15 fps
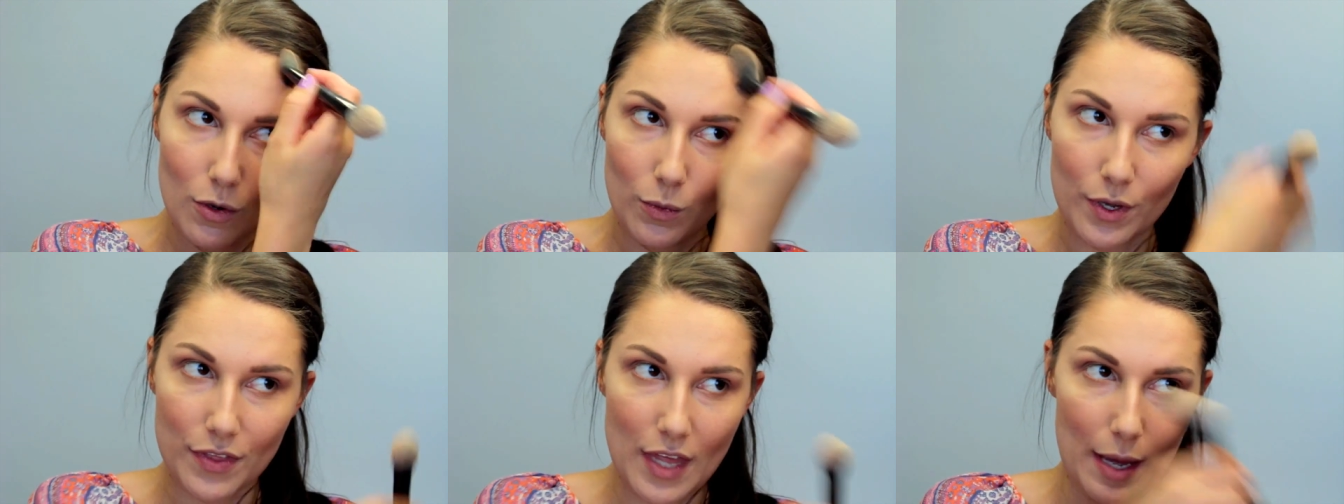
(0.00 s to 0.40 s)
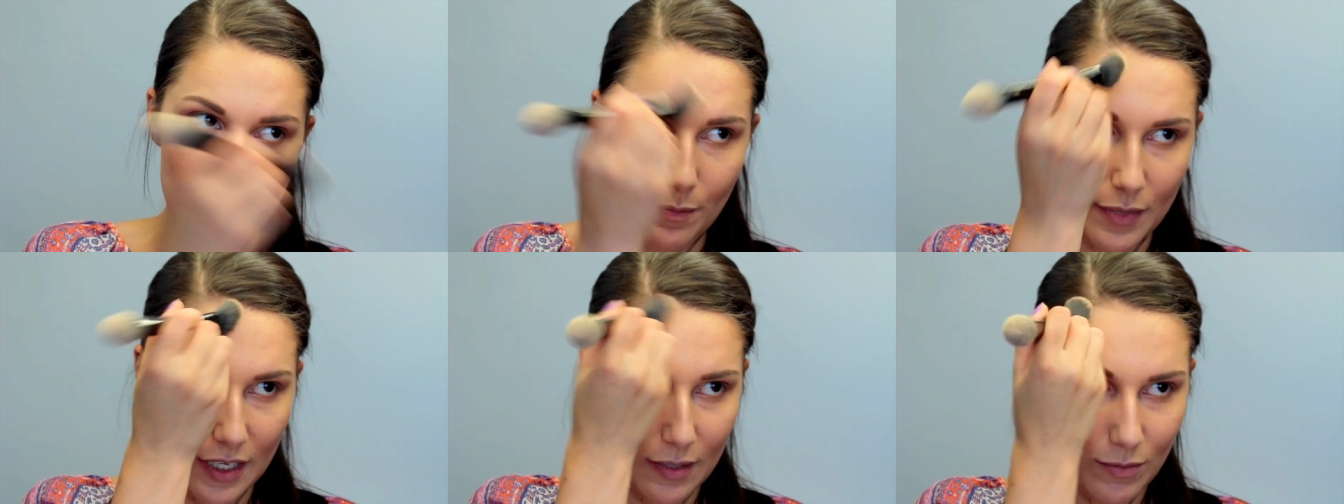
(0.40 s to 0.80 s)
with
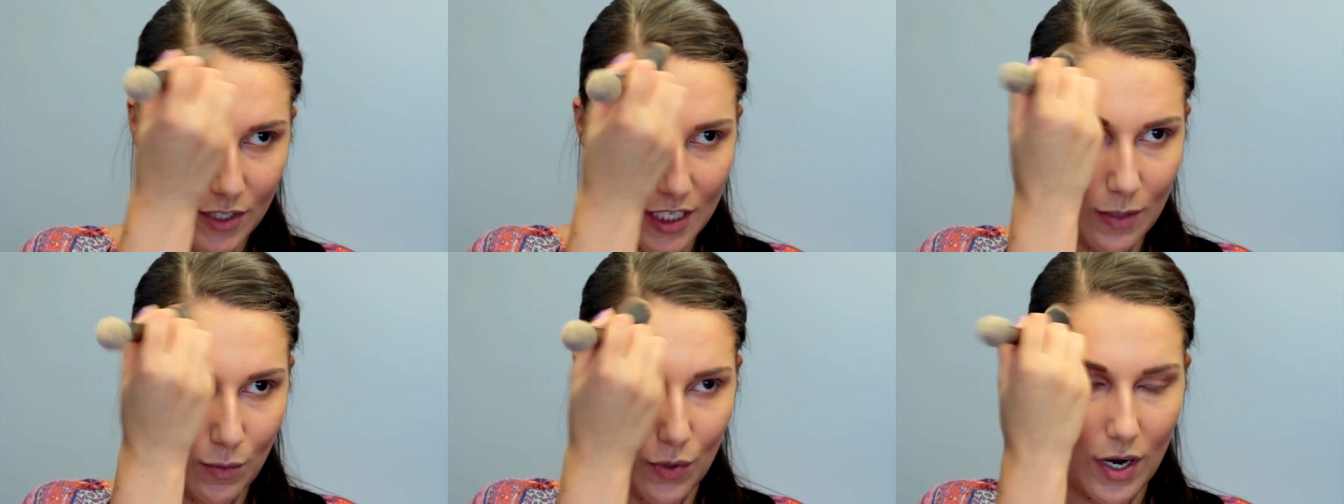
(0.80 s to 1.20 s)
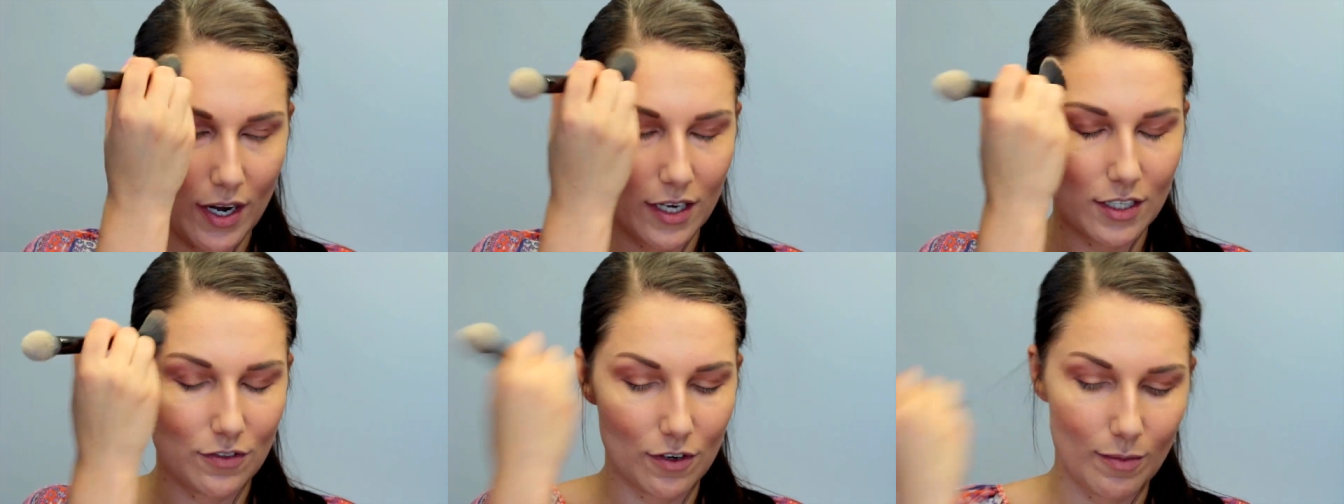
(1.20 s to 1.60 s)
that Beam Team
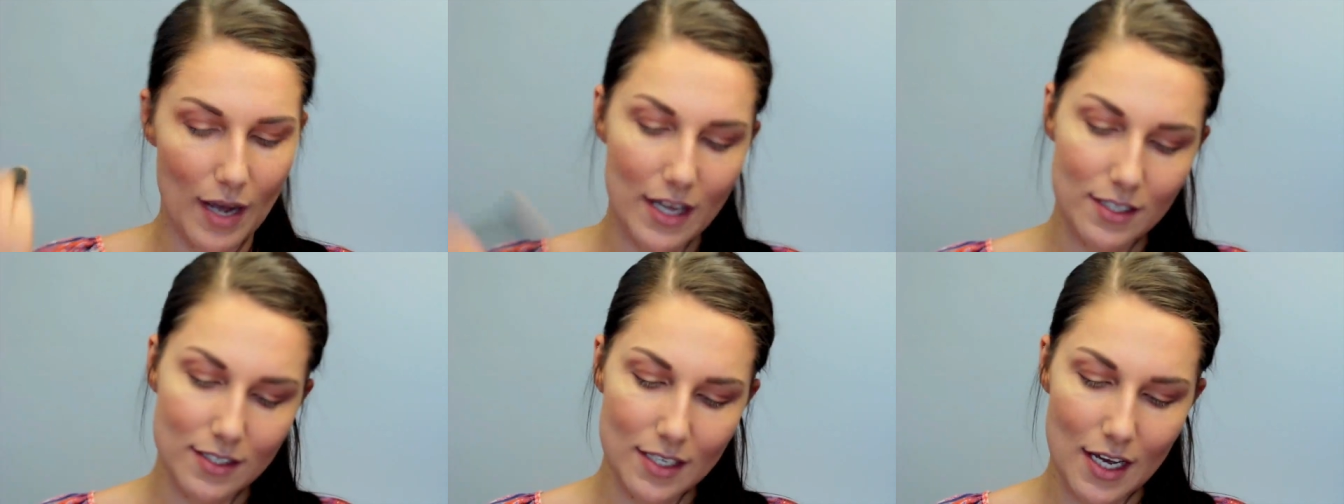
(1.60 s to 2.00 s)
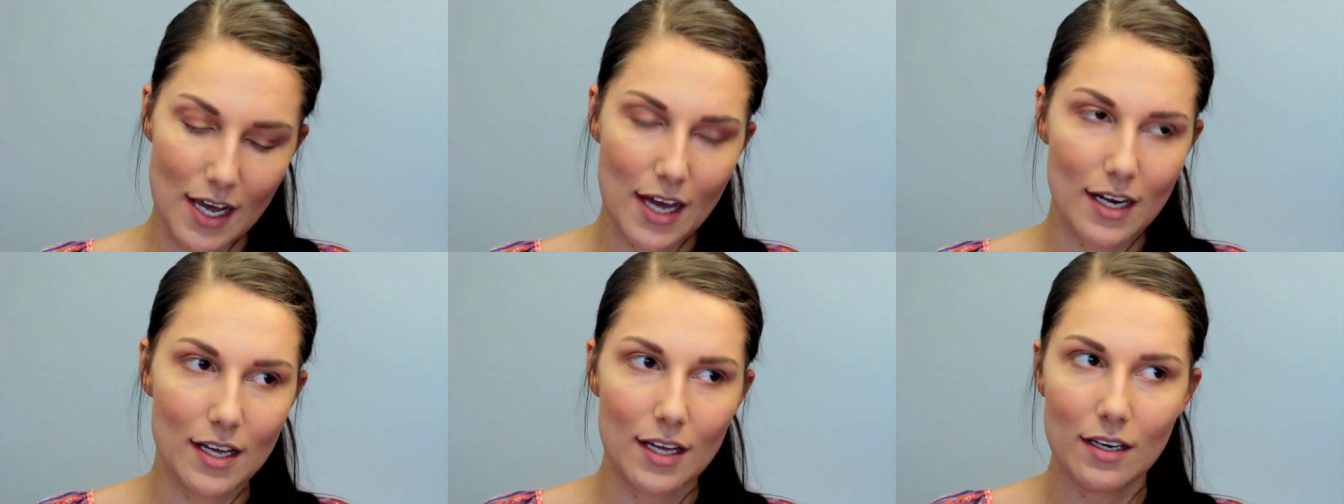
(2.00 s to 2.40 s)
product from Estee
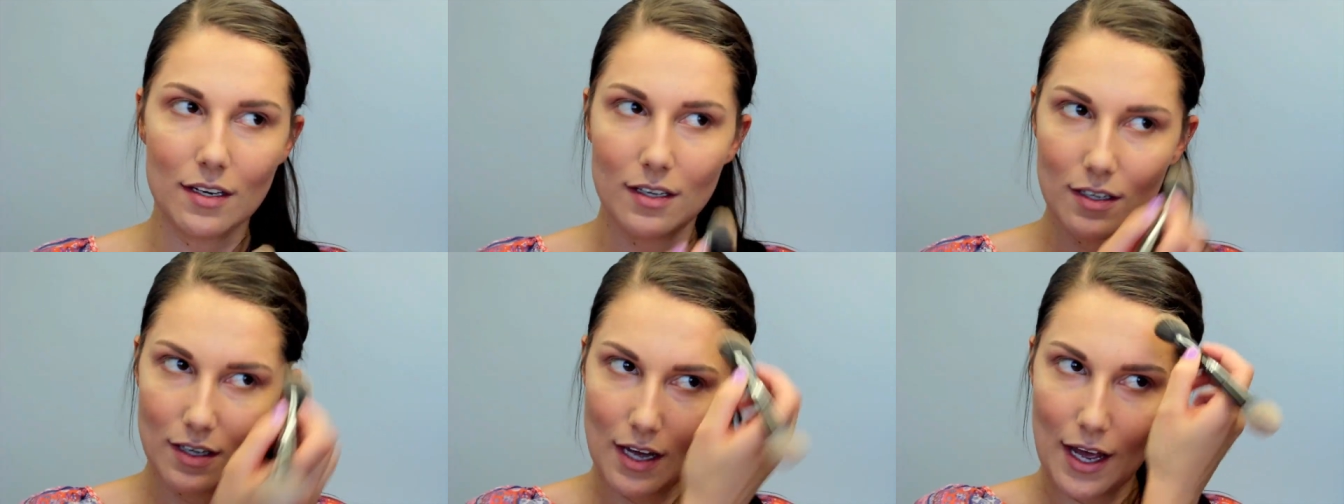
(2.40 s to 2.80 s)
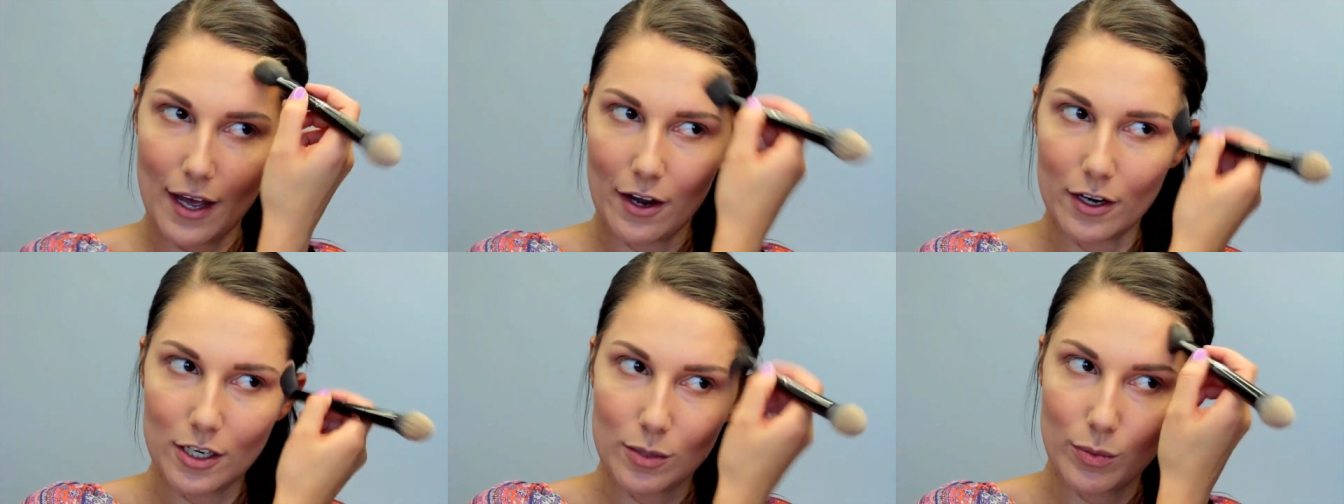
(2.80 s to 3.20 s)
Edit.
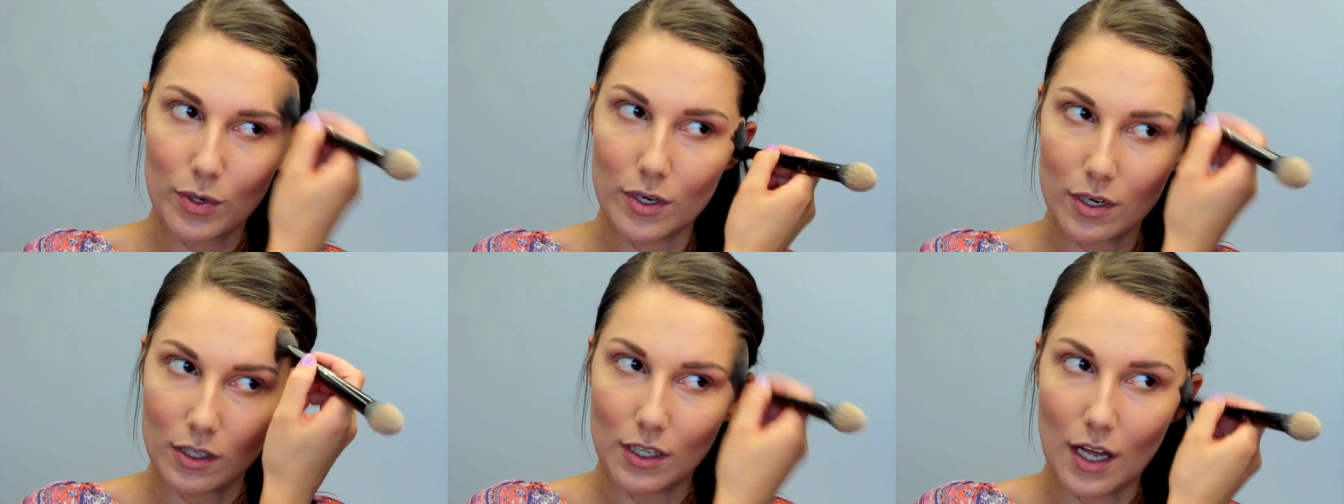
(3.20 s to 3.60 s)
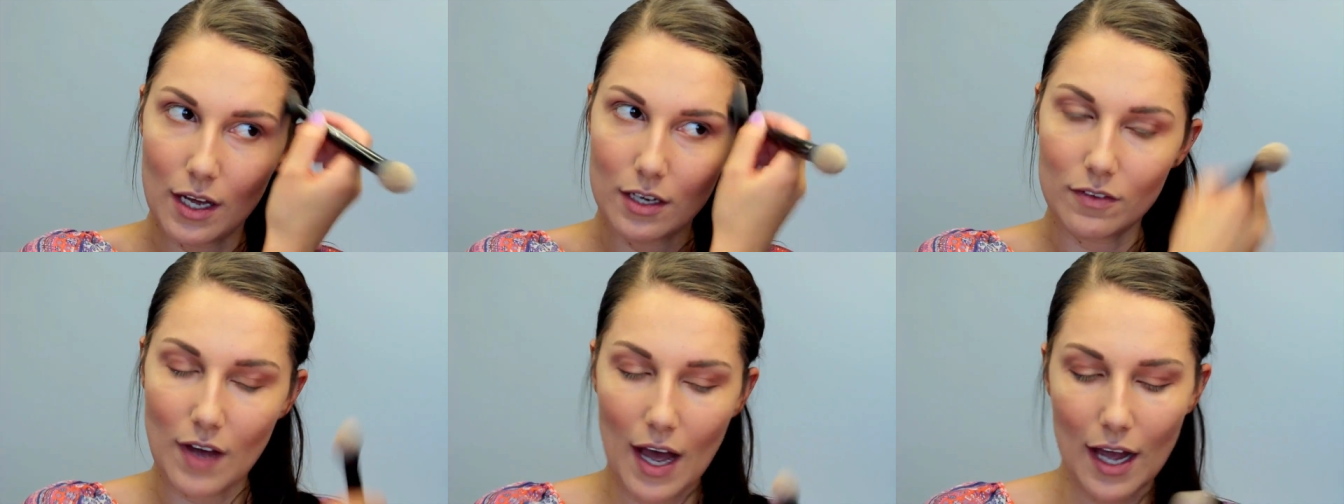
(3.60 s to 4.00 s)
I already put a lot of